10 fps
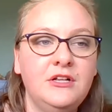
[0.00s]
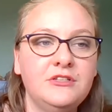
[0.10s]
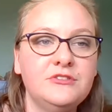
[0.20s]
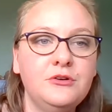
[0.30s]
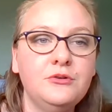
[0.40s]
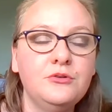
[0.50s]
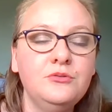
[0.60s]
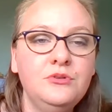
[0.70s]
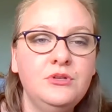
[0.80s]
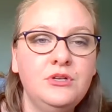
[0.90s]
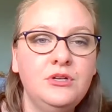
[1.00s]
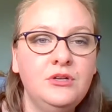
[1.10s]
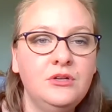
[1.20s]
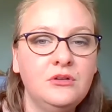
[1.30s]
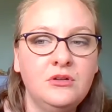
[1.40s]
So
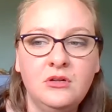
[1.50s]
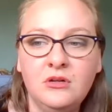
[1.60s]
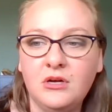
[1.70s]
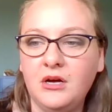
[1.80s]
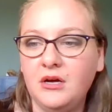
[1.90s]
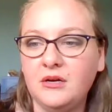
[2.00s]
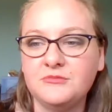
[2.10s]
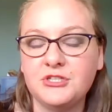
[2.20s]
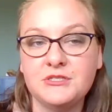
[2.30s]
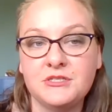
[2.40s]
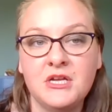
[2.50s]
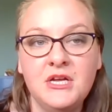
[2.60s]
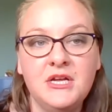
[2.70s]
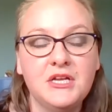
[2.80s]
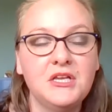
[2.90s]
just
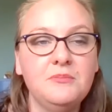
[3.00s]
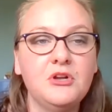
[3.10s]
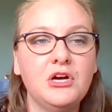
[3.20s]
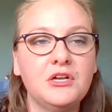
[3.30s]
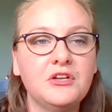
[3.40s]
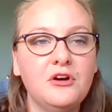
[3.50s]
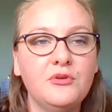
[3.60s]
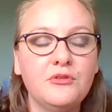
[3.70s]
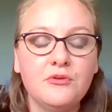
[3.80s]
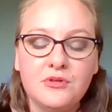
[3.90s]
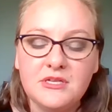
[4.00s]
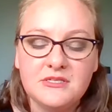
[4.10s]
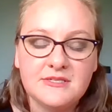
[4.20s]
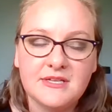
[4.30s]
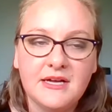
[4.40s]
keeping on going through
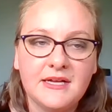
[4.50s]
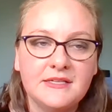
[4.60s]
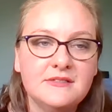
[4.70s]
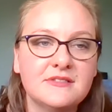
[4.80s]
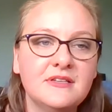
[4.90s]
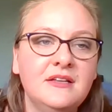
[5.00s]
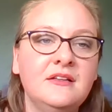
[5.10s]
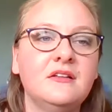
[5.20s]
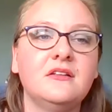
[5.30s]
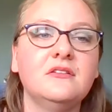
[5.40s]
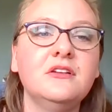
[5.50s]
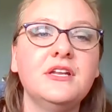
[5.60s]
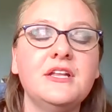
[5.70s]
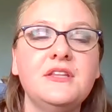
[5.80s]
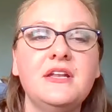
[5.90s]
these slides,
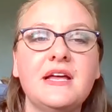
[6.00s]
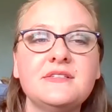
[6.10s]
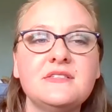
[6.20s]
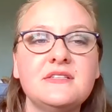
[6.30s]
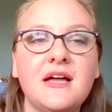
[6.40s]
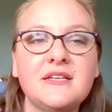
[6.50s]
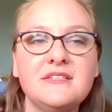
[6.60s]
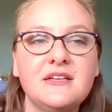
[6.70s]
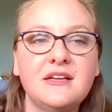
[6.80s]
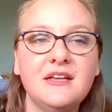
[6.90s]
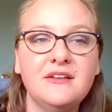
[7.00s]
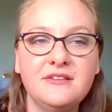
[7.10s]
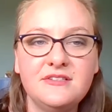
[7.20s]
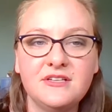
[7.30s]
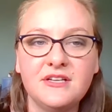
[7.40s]
looking at the next slide
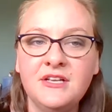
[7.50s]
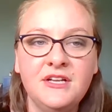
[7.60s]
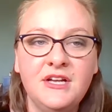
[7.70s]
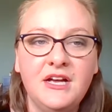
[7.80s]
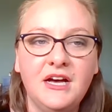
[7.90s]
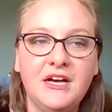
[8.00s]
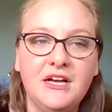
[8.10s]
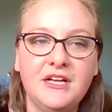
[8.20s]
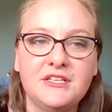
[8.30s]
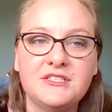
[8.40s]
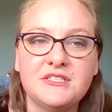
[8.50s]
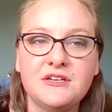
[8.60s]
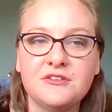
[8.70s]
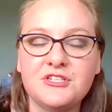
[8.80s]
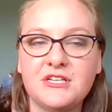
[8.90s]
dedicated to
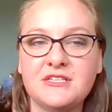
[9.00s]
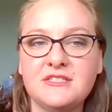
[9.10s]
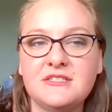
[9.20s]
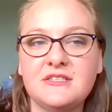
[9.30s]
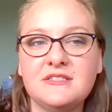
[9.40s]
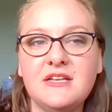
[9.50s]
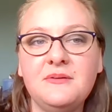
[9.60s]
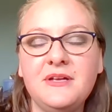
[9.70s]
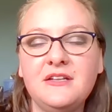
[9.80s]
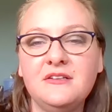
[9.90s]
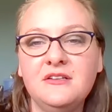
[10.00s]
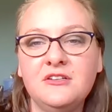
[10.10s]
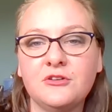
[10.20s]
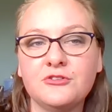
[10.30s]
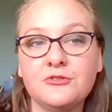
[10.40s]
terrigenous sediment
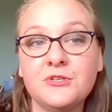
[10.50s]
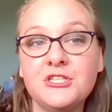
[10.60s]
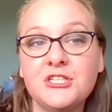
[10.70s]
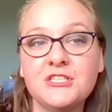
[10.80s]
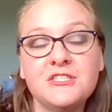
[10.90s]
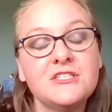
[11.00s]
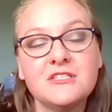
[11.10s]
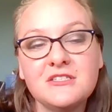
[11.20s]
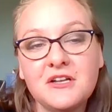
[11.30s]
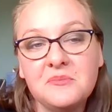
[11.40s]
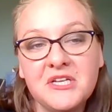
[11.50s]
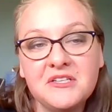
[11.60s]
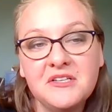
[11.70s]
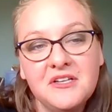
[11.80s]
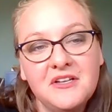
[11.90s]
or terrigenous sediment.